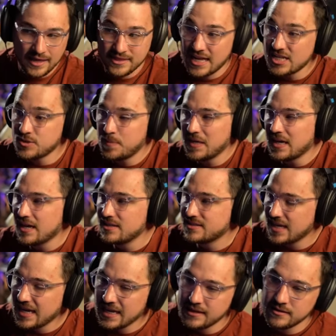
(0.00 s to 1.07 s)
And that is because,
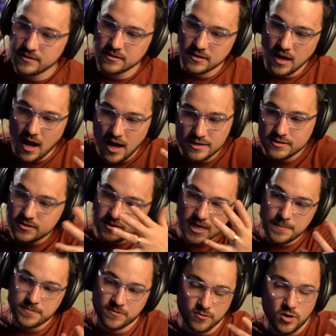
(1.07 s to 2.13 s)
in
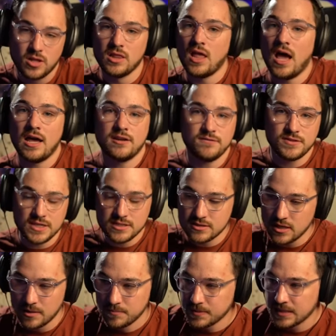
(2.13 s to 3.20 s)
concept, for a lot of these
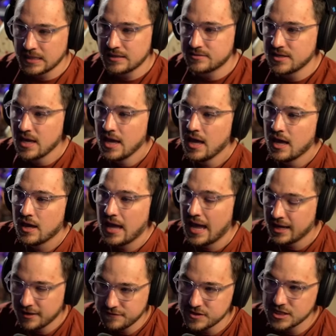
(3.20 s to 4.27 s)
companies,
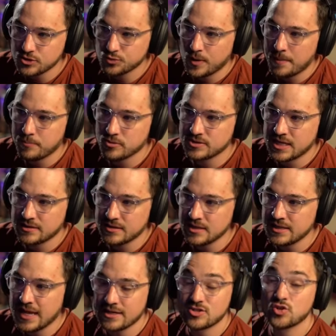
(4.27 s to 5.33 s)
NFTs represent the
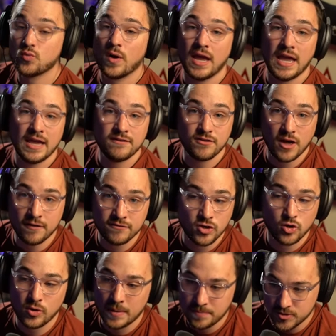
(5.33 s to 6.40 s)
next wave of
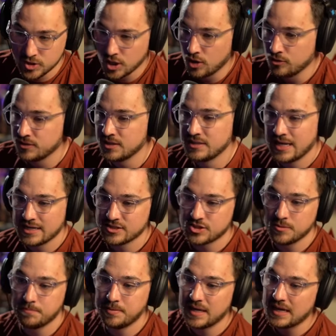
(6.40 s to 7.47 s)
crypto, the
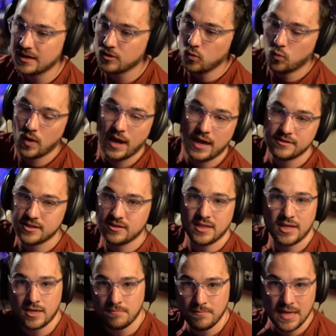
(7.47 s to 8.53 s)
next big way that they
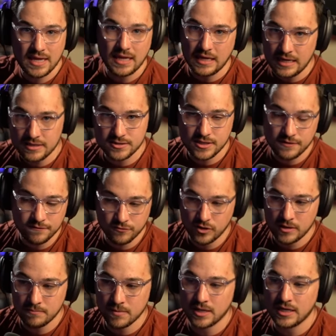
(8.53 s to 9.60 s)
can make easy
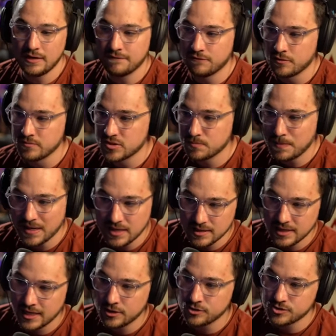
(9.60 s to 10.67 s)
free money from
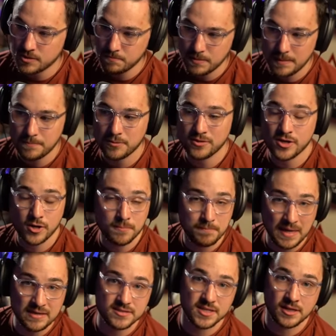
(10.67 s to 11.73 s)
speculators and people that are
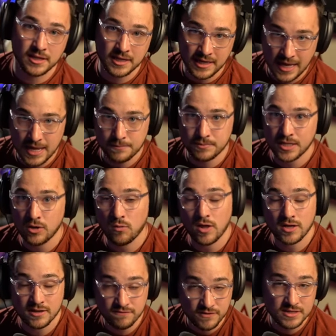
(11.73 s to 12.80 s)
basically gambling while
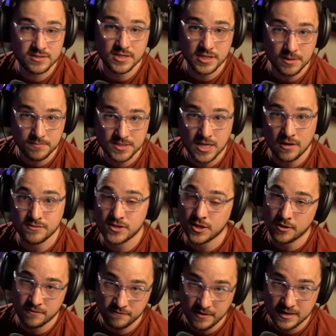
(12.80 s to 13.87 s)
convincing themselves
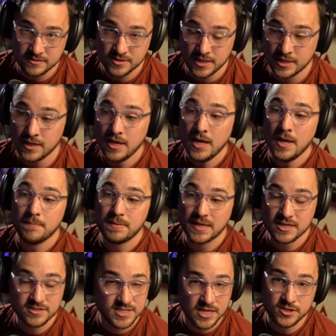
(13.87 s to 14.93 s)
they're investing
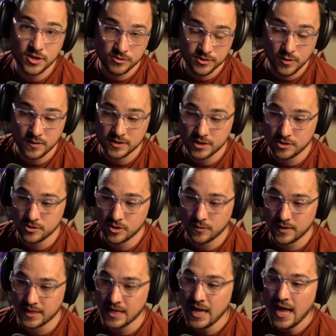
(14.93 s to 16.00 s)
because they don't know what they're
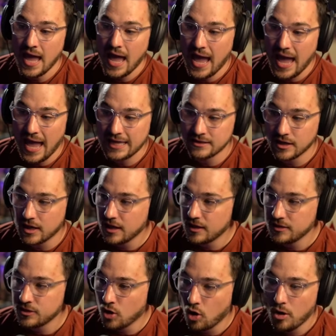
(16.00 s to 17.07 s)
doing. And
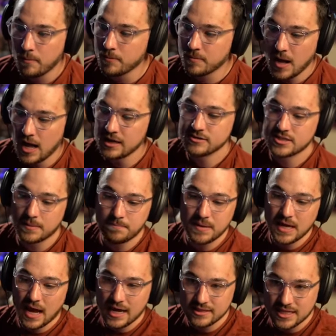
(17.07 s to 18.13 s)
the whole concept
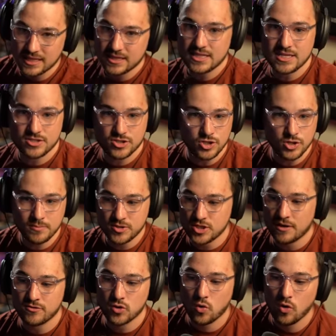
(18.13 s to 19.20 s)
behind like this
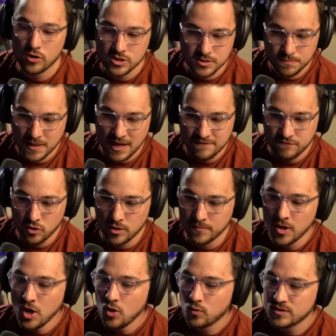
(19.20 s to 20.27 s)
Ubisoft Quartz platform
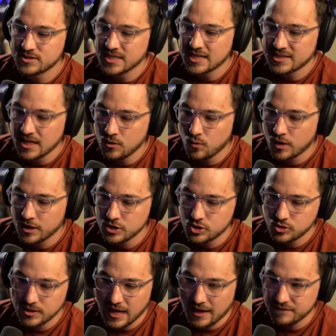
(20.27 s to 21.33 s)
was that they wanted
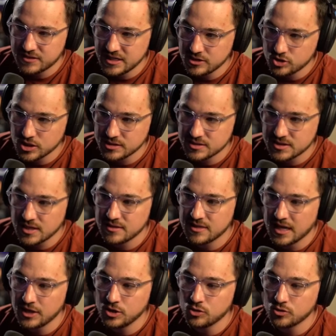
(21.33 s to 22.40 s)
you to have digits
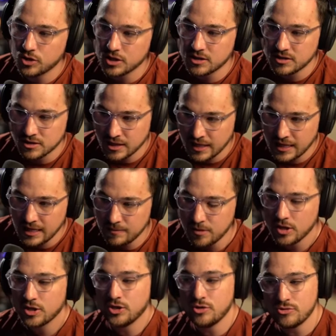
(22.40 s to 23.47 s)
that you could claim,
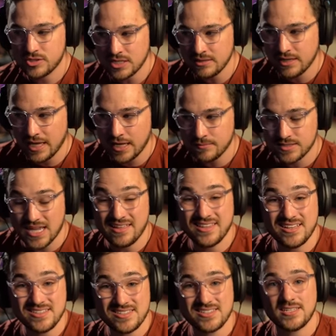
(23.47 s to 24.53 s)
use in games, and
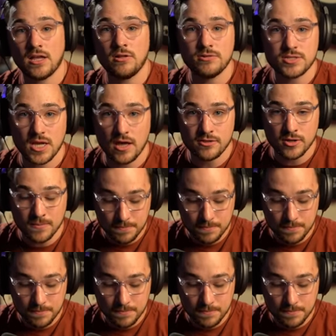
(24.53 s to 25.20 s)
then sell to other